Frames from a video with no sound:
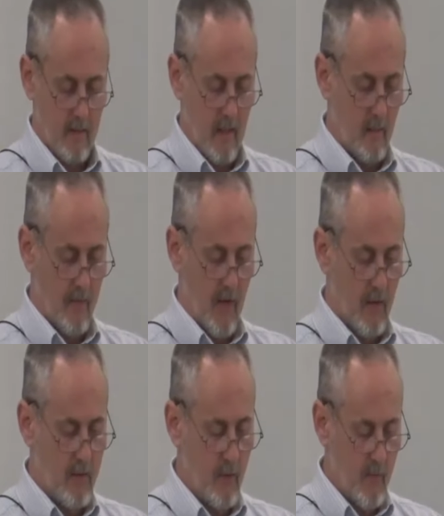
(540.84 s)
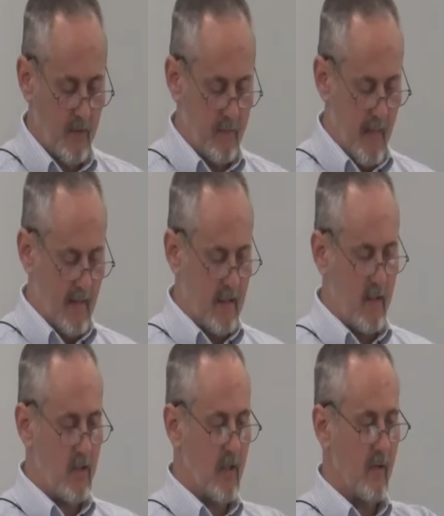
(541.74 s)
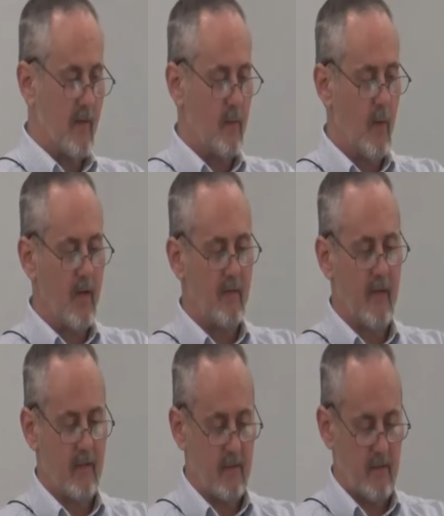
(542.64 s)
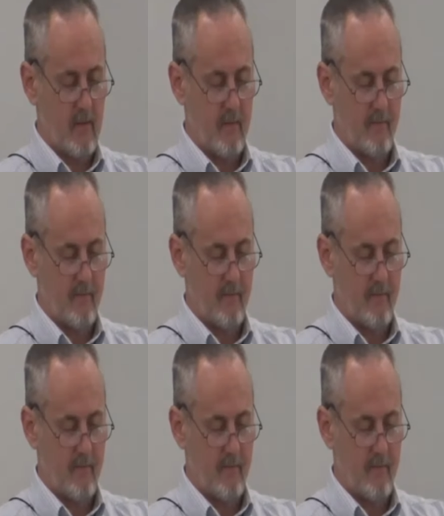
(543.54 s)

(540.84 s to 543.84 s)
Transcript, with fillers: Now, with all due respect, each and every one of us